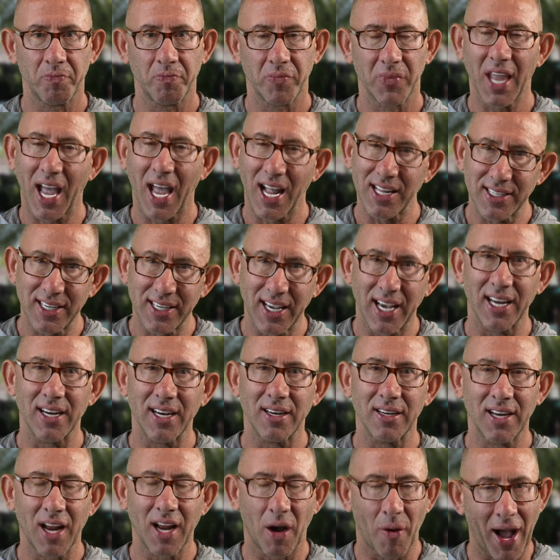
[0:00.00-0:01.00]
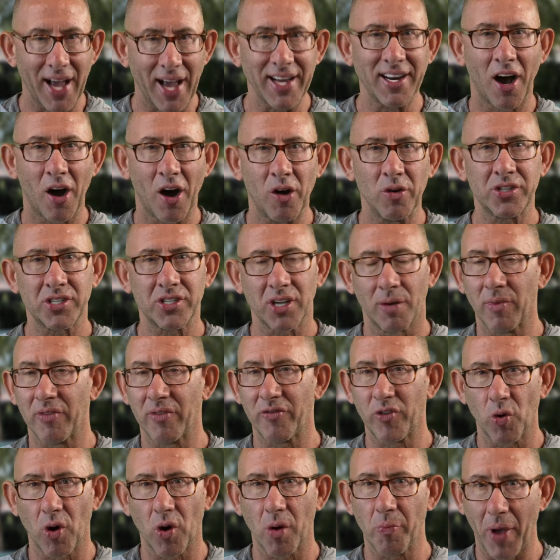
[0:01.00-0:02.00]
That's it. Now, I know some of
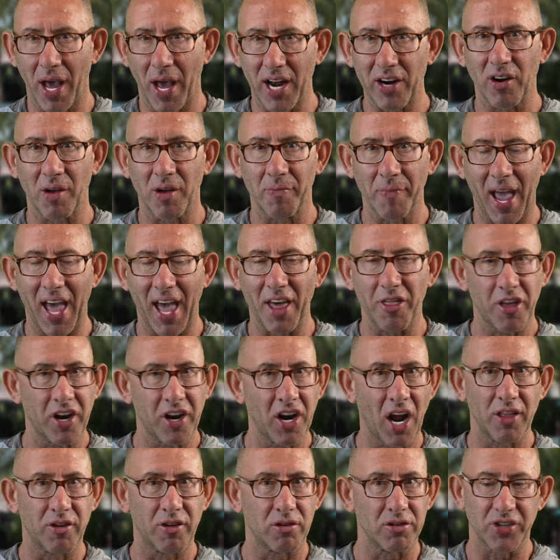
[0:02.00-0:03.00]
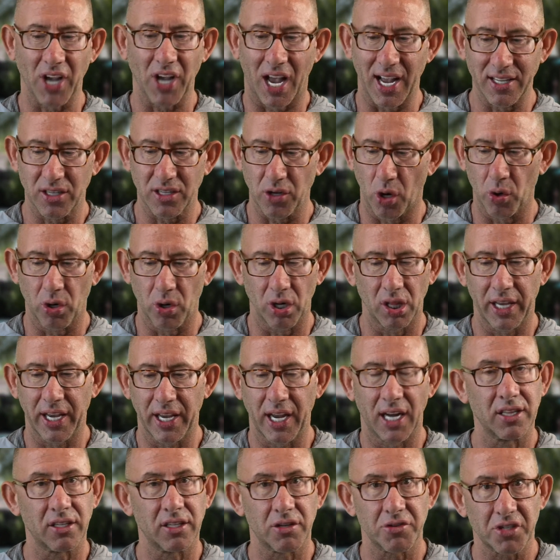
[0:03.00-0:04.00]
you are better at math than others. I totally
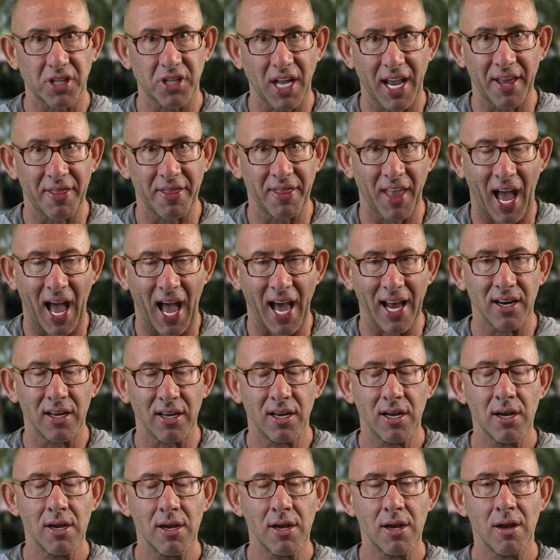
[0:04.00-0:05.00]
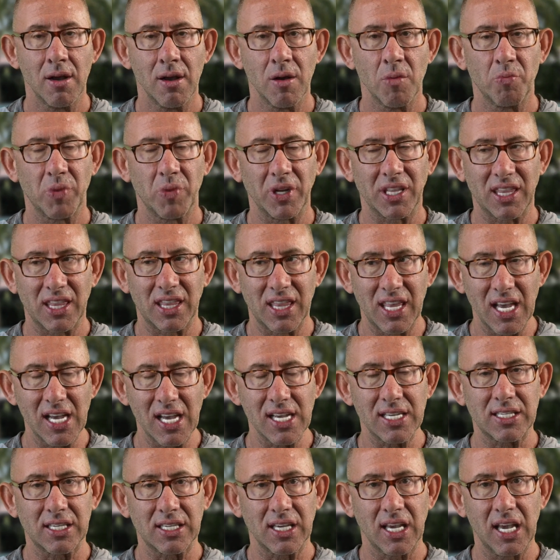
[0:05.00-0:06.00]
understand that. But
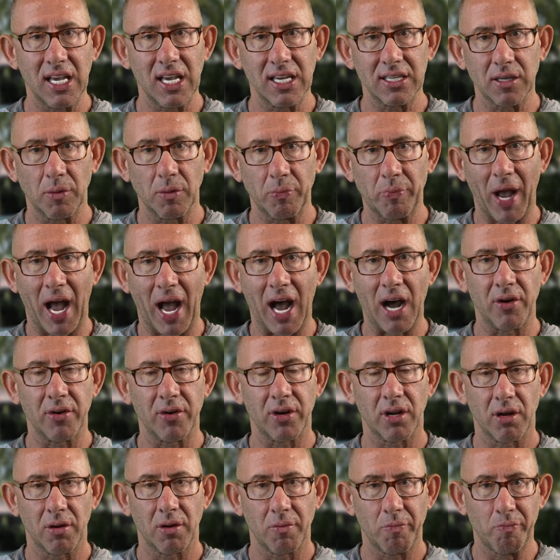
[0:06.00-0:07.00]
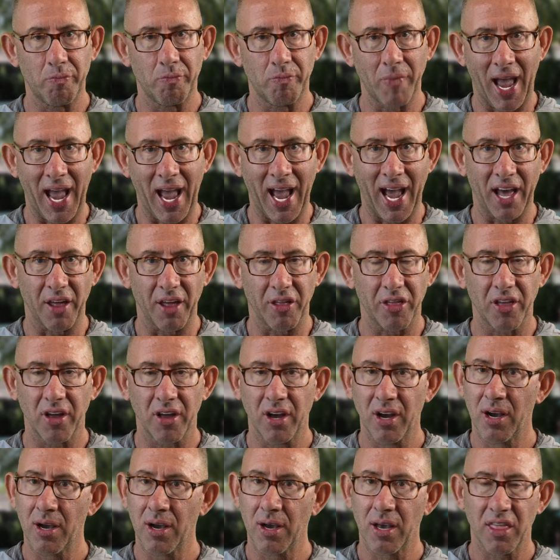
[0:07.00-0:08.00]
this is about math.
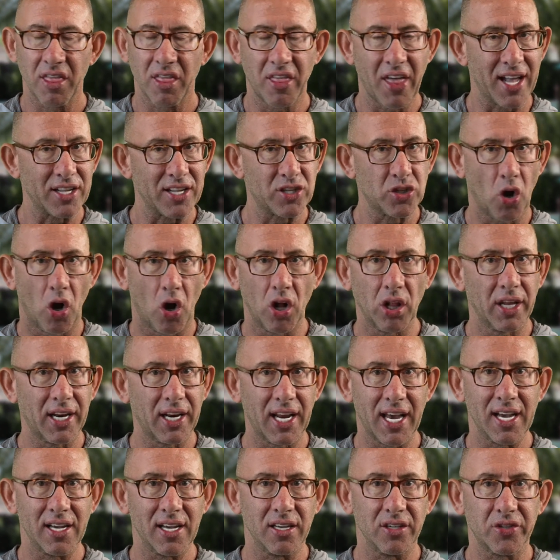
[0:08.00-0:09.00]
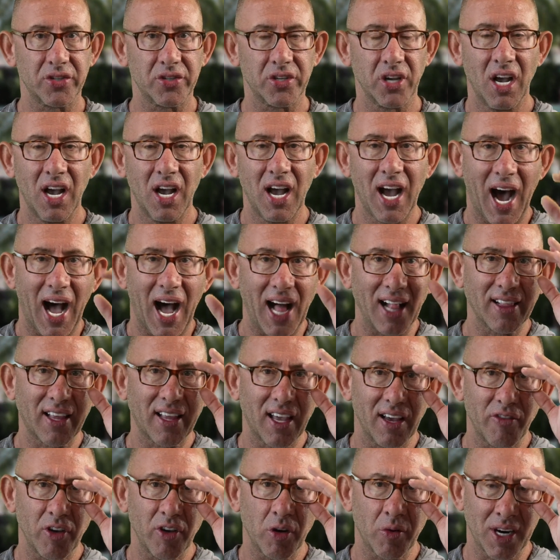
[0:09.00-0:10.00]
That's all it is. I'll
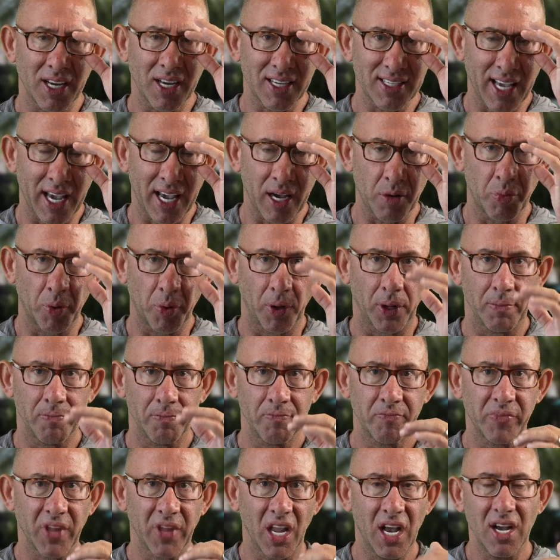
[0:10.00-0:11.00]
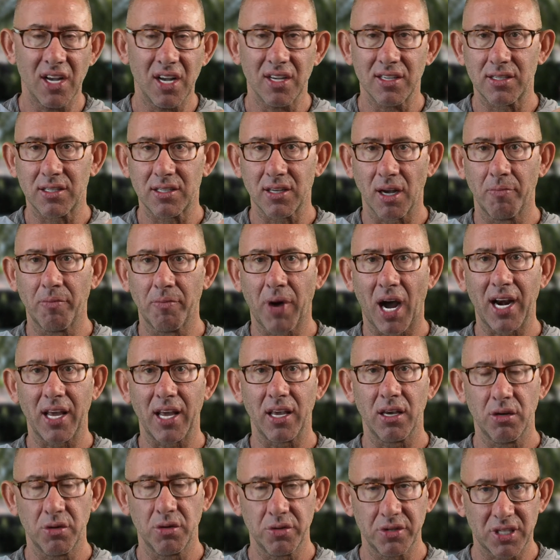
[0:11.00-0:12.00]
give you an example.
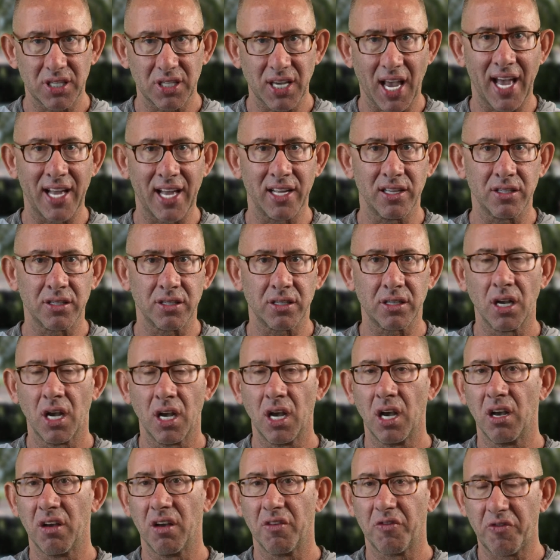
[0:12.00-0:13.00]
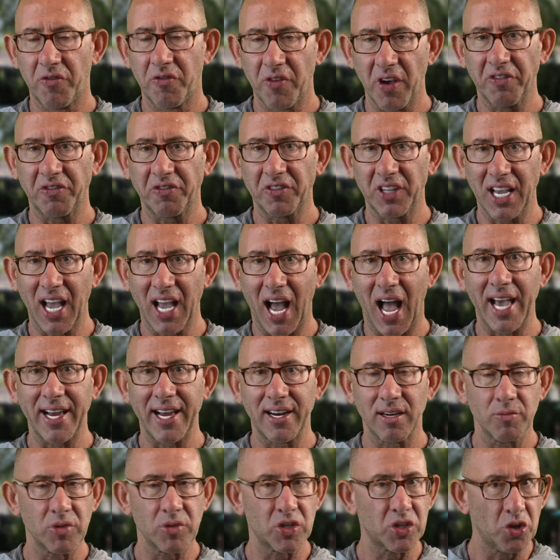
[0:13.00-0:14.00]
Somebody who sends 50
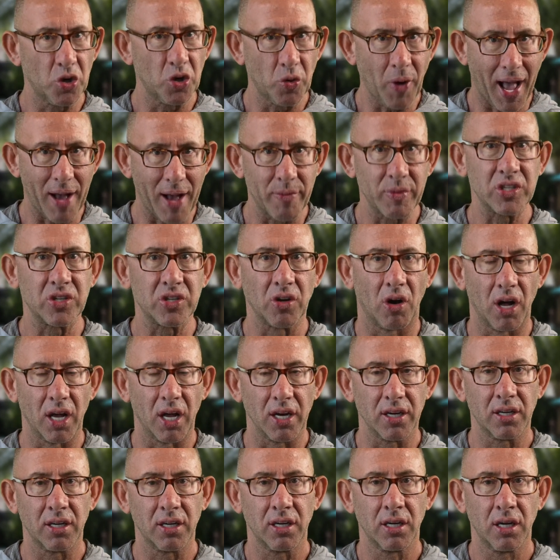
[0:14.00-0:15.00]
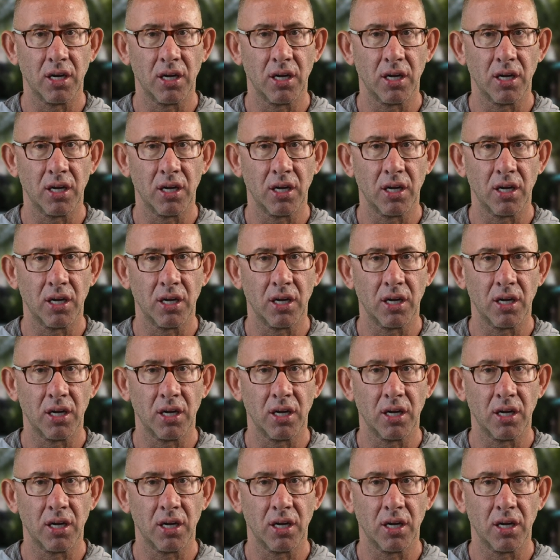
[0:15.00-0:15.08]
items to Amazon